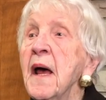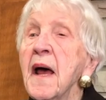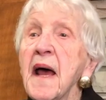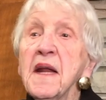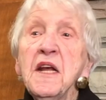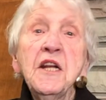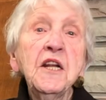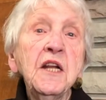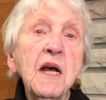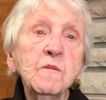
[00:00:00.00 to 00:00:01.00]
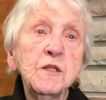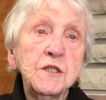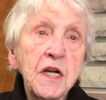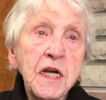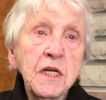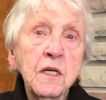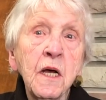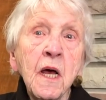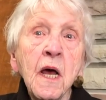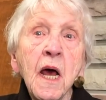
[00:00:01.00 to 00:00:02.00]
And he didn't have a date,
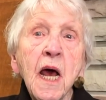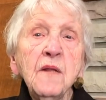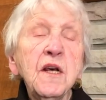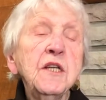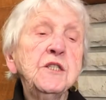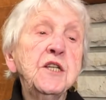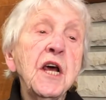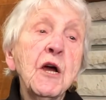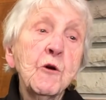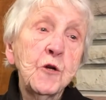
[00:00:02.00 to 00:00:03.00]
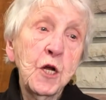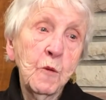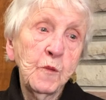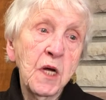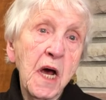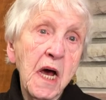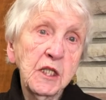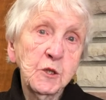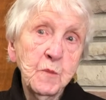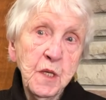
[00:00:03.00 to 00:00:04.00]
and they dared him to
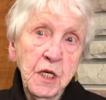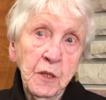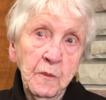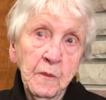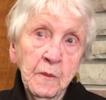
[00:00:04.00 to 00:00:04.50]
ask me.